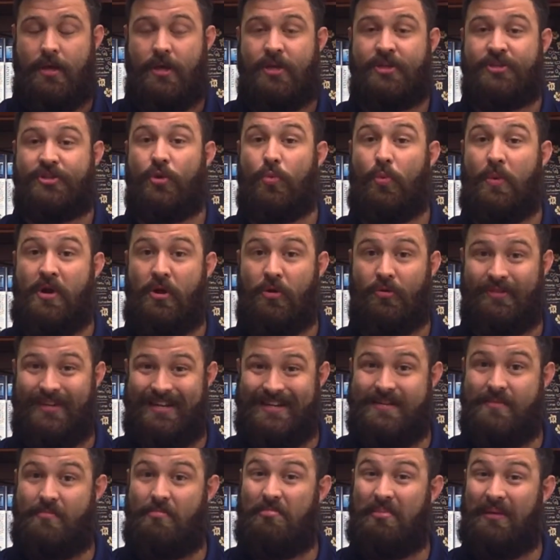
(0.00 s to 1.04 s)
So we don't need
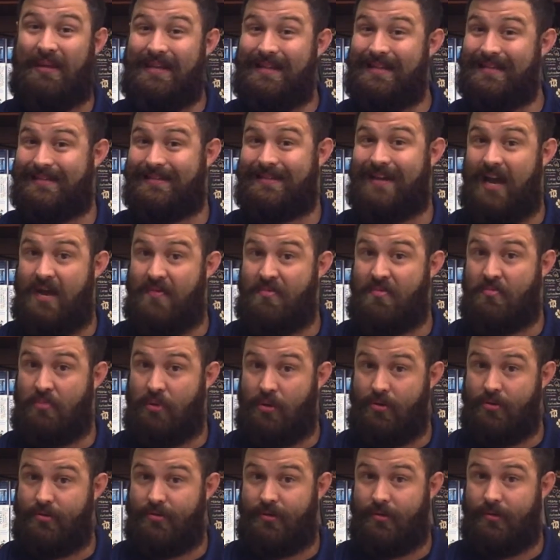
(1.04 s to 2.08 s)
to be this type of
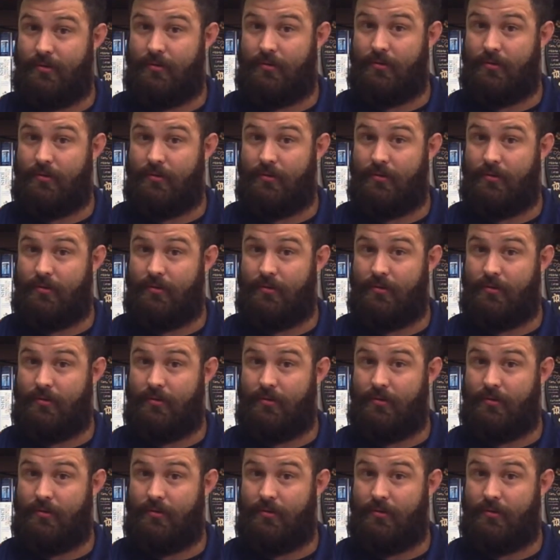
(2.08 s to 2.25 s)
person.